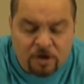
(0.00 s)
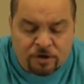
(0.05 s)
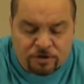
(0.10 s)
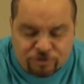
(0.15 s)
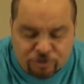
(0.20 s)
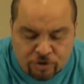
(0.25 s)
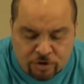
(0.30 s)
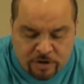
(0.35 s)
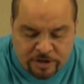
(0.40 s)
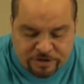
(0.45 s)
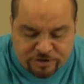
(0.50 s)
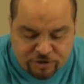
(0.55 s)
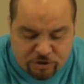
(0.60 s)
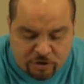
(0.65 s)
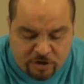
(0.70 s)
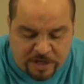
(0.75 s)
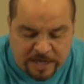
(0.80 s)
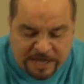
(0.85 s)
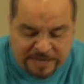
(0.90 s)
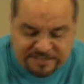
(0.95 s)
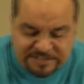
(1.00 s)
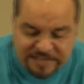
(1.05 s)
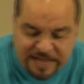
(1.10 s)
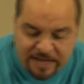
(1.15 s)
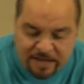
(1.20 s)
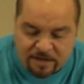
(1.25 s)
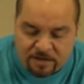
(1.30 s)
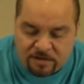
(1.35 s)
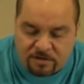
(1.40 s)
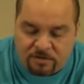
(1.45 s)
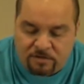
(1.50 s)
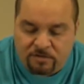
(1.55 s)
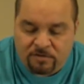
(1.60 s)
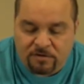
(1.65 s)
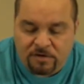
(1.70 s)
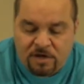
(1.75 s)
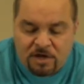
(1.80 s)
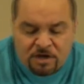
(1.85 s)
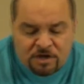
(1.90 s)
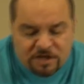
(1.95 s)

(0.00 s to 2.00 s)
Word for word: Truly, truly, I say to you,